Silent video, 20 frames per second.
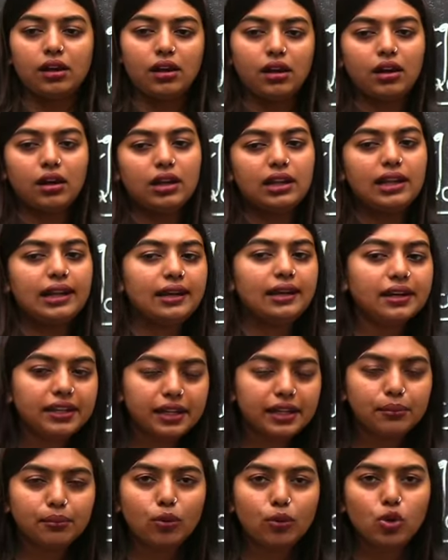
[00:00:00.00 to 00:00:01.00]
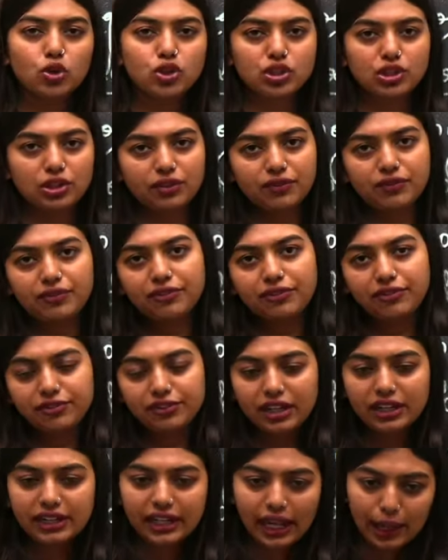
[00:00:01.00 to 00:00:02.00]
Lahari, most of
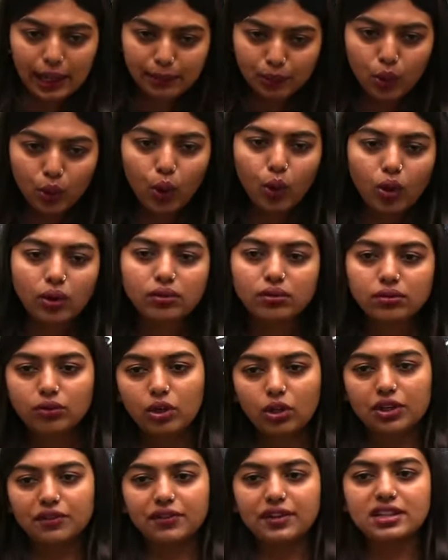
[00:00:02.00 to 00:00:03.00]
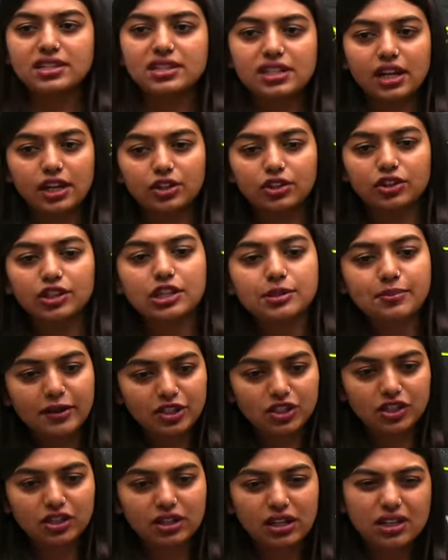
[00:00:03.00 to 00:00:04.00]
the time, no. Whatever is done on the
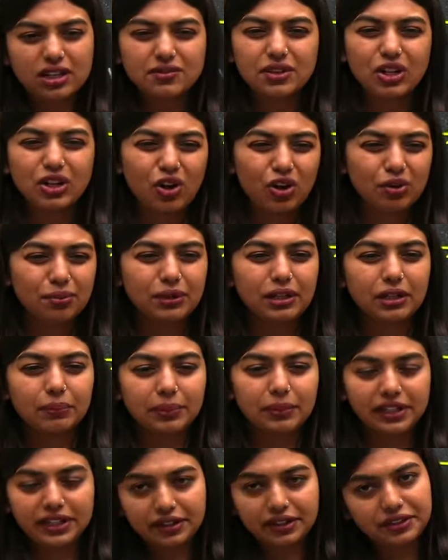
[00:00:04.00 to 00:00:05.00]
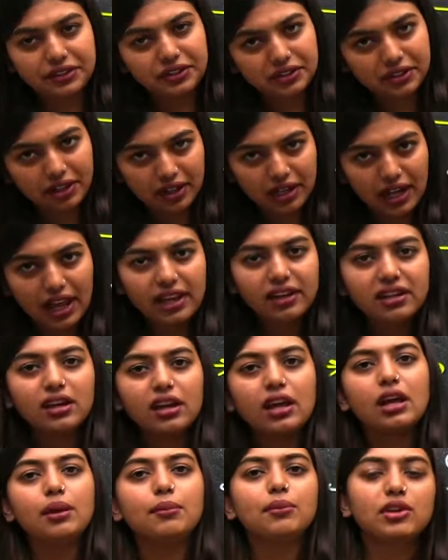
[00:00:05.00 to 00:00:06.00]
special class will not be repeated here again,
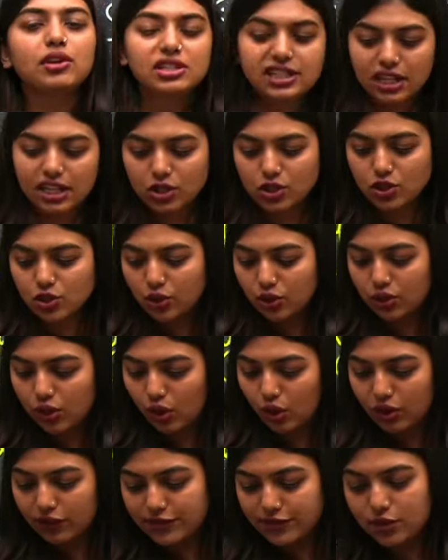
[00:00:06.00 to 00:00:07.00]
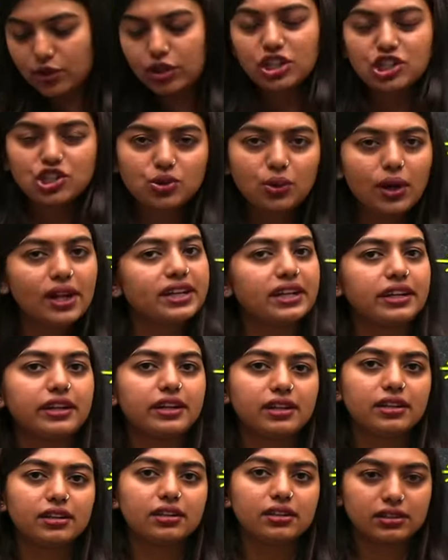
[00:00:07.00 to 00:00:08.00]
because there are lot of students who
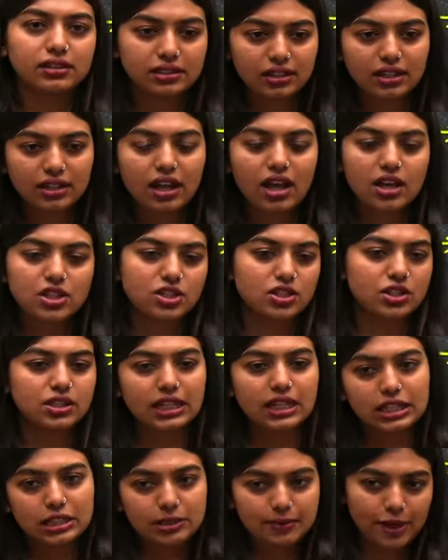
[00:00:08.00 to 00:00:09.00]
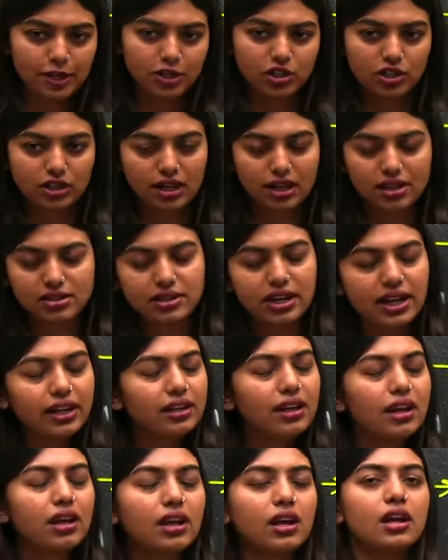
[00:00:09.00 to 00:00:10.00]
attend the class in special class,
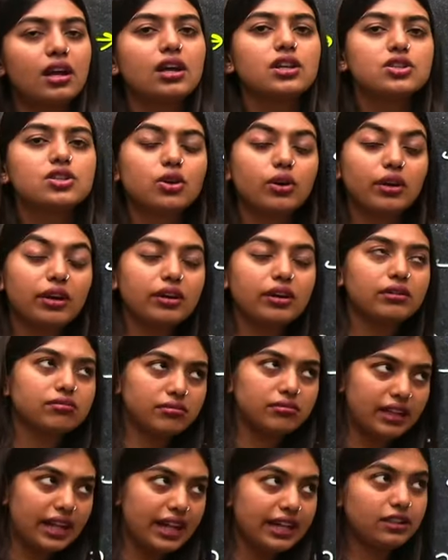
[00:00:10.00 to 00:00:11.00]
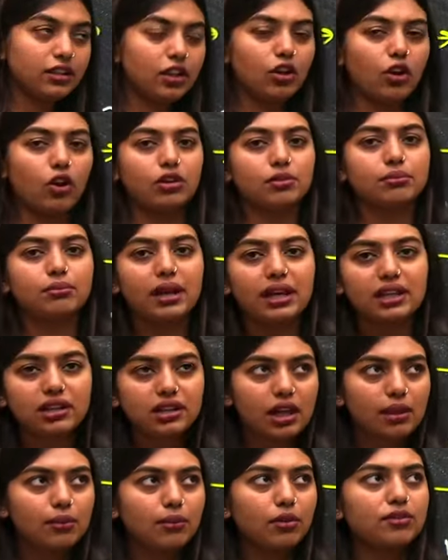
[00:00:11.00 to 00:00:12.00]
right? So, later on, by
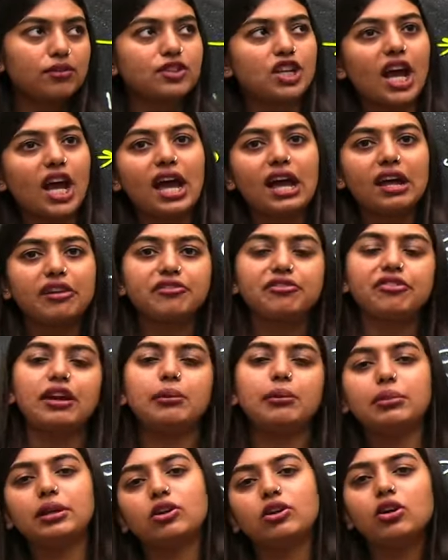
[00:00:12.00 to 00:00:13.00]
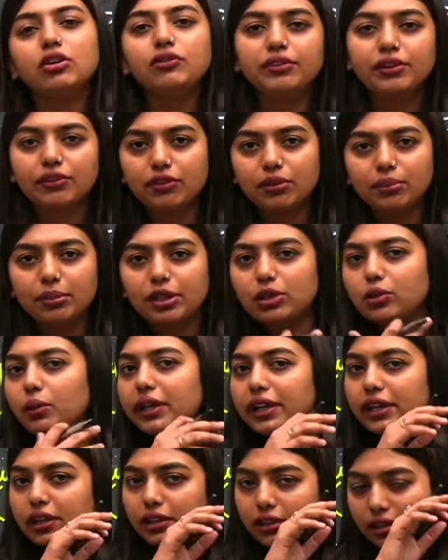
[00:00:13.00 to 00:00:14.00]
the time of Jan, Feb and all, we will be
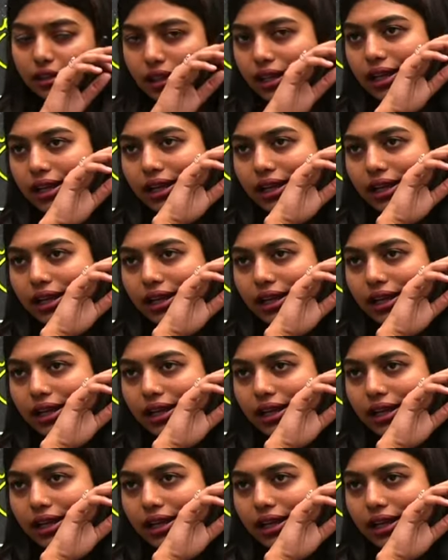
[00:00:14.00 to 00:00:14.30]
doing